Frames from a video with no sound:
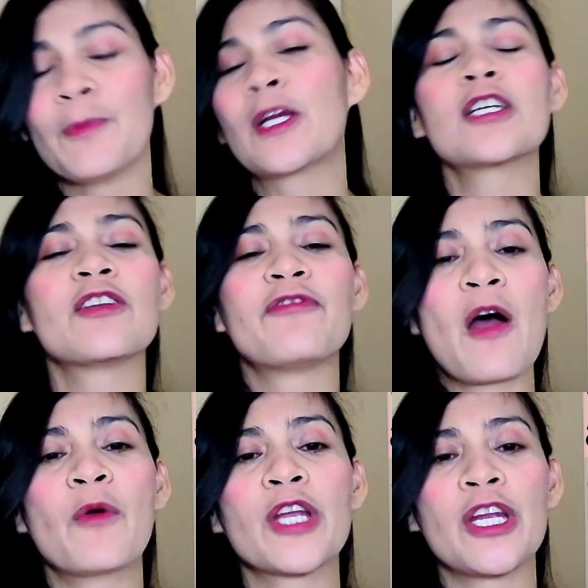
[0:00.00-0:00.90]
of
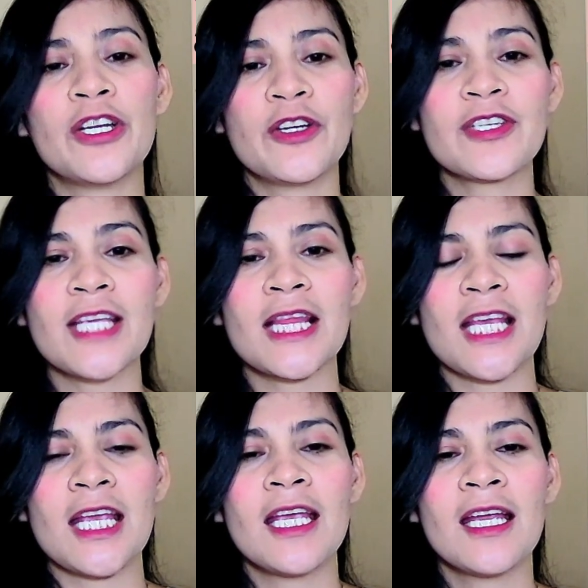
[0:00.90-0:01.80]
our
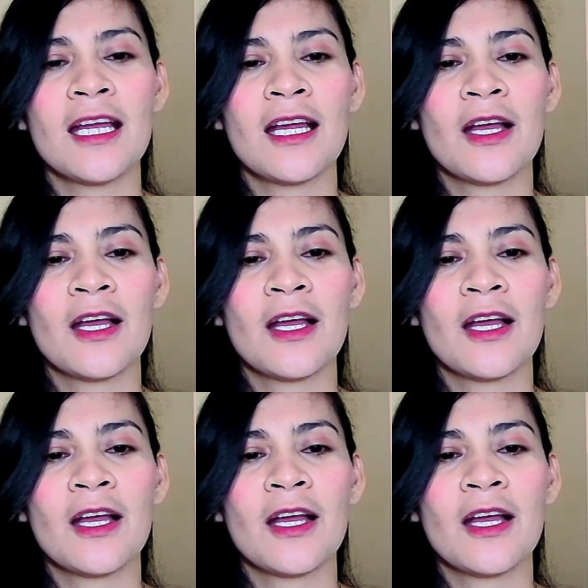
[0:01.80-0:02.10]
curiosity,